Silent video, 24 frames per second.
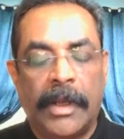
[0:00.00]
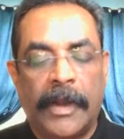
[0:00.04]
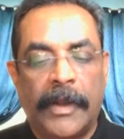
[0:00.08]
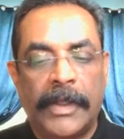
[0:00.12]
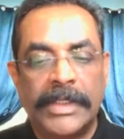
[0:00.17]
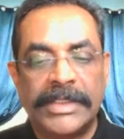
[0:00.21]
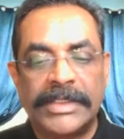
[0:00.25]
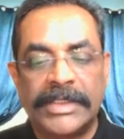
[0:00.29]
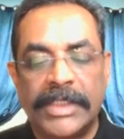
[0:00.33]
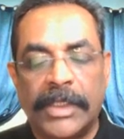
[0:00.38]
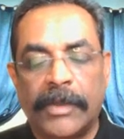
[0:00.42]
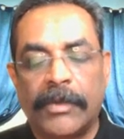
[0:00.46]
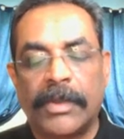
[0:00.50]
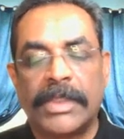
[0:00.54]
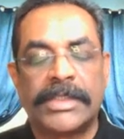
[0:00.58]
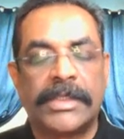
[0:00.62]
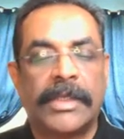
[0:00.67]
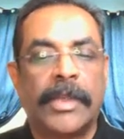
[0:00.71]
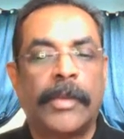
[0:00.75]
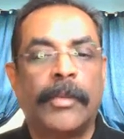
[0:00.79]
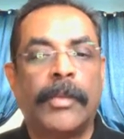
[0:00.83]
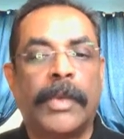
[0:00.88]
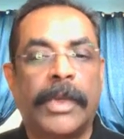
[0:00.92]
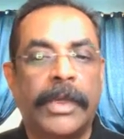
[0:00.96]
sequence
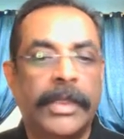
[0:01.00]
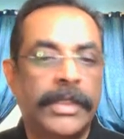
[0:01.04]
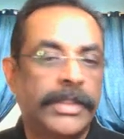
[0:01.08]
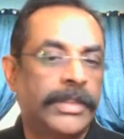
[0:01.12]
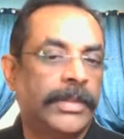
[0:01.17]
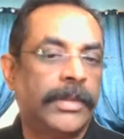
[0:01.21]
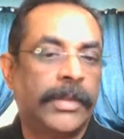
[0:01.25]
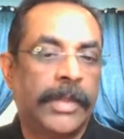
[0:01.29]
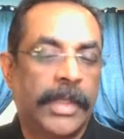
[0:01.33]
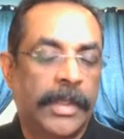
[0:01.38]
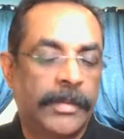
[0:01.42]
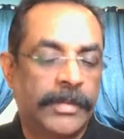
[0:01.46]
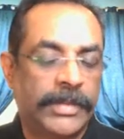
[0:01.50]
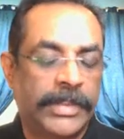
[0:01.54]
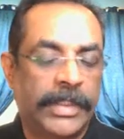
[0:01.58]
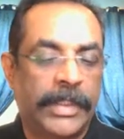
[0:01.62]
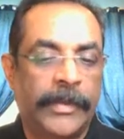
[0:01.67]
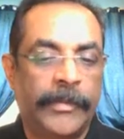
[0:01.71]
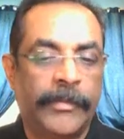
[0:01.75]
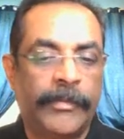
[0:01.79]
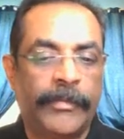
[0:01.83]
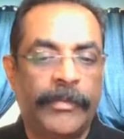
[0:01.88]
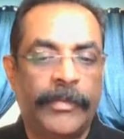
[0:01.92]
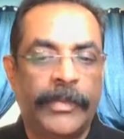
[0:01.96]
number issue comes
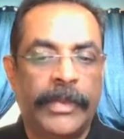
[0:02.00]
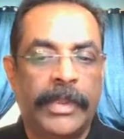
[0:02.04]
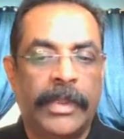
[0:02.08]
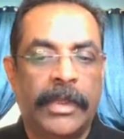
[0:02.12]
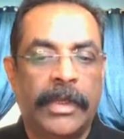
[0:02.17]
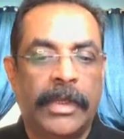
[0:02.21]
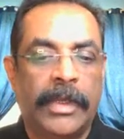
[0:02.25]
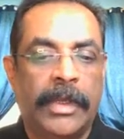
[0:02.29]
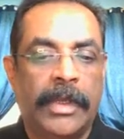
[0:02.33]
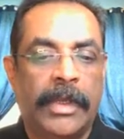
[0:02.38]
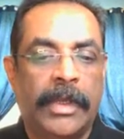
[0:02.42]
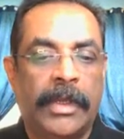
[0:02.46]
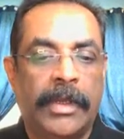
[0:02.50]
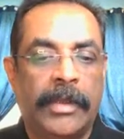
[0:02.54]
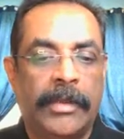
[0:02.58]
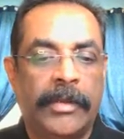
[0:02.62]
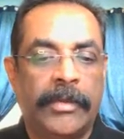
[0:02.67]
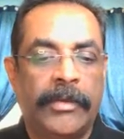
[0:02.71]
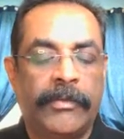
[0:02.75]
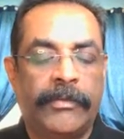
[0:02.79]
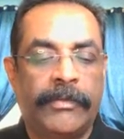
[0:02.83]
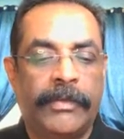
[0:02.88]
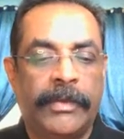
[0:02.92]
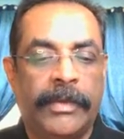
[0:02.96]
in
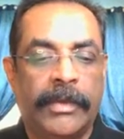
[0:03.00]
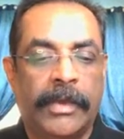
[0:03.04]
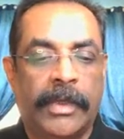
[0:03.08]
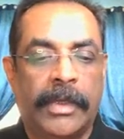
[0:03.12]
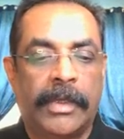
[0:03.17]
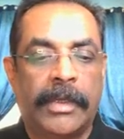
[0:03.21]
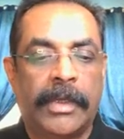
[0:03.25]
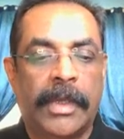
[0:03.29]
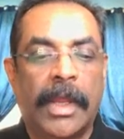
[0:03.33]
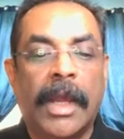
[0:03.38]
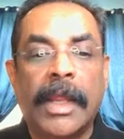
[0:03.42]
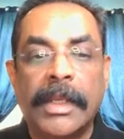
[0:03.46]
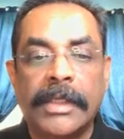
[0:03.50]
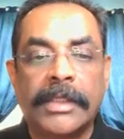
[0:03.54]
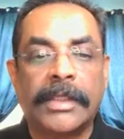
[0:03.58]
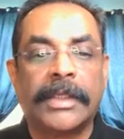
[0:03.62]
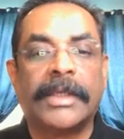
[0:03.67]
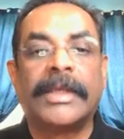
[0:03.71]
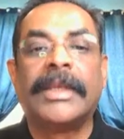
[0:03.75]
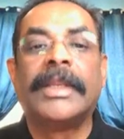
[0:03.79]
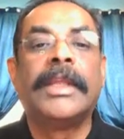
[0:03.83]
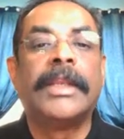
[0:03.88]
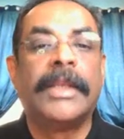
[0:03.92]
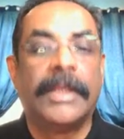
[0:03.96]
if you are not
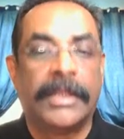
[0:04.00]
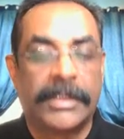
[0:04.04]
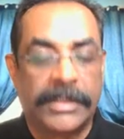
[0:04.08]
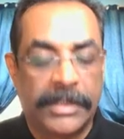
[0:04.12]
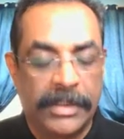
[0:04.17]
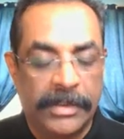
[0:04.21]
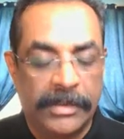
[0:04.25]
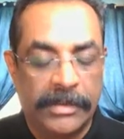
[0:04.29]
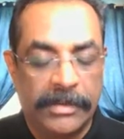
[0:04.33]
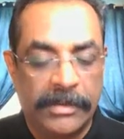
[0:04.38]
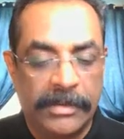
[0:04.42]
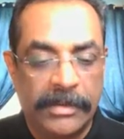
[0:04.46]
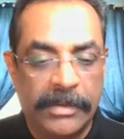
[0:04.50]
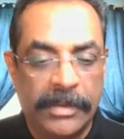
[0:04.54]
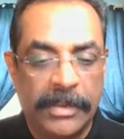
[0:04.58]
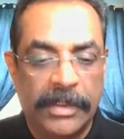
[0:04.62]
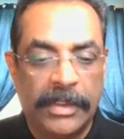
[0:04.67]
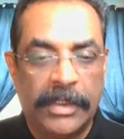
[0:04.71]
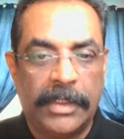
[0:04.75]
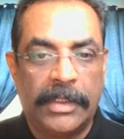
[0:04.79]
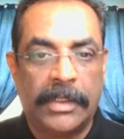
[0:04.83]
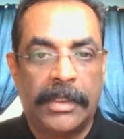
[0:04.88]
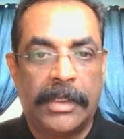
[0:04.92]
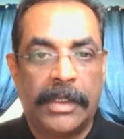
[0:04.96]
rewritten
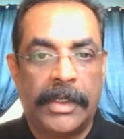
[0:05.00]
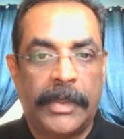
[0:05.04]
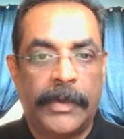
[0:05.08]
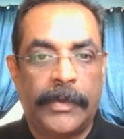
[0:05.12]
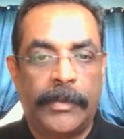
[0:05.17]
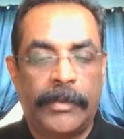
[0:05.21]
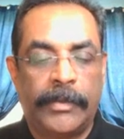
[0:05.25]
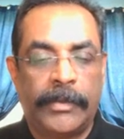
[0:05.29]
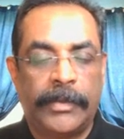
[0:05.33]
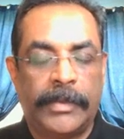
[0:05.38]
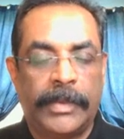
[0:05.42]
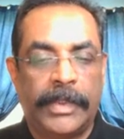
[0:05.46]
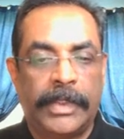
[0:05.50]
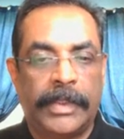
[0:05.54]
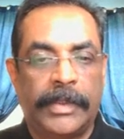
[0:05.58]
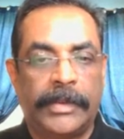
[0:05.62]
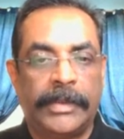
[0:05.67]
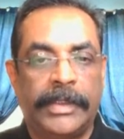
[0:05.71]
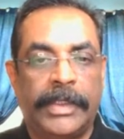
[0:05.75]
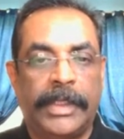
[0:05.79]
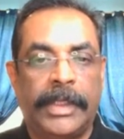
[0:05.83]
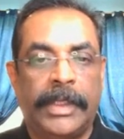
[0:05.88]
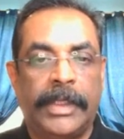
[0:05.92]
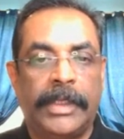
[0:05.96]

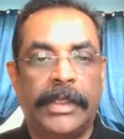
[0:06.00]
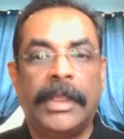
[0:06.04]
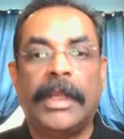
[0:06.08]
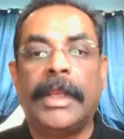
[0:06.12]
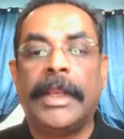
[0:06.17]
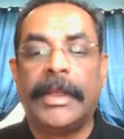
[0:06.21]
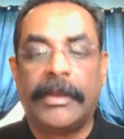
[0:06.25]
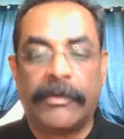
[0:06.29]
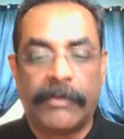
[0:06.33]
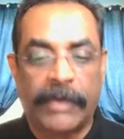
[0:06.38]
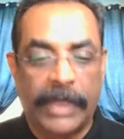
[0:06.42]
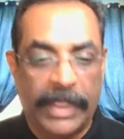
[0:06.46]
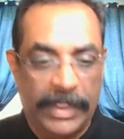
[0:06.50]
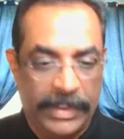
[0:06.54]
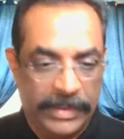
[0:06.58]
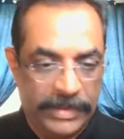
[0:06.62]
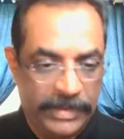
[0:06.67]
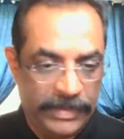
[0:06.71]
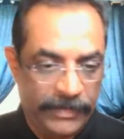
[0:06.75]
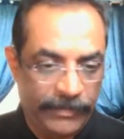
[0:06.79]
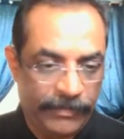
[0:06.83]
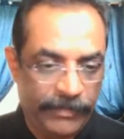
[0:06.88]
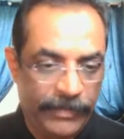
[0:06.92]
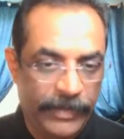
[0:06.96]
the delete files.